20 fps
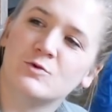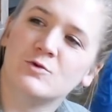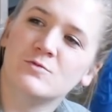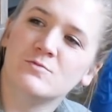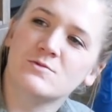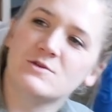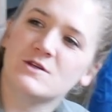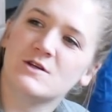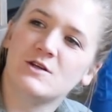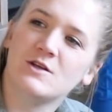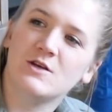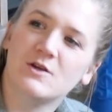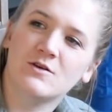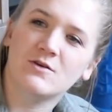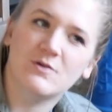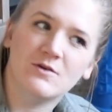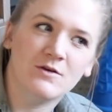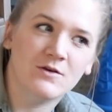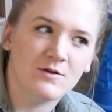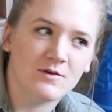wombs in you?
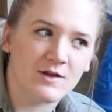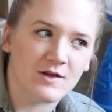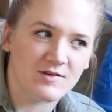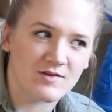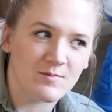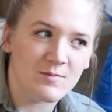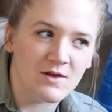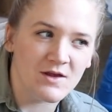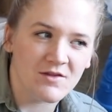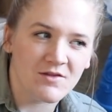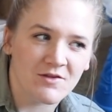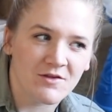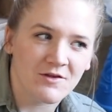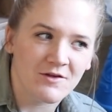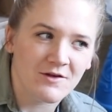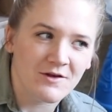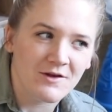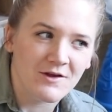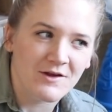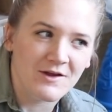That's a myth.
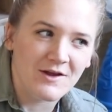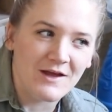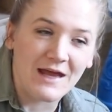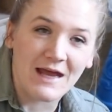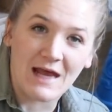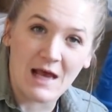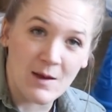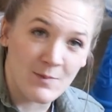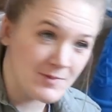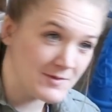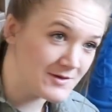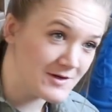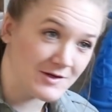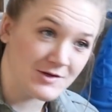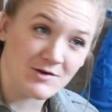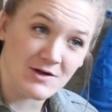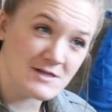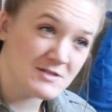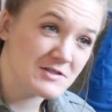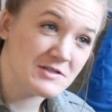Oh. It happened
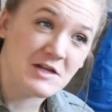on Grey's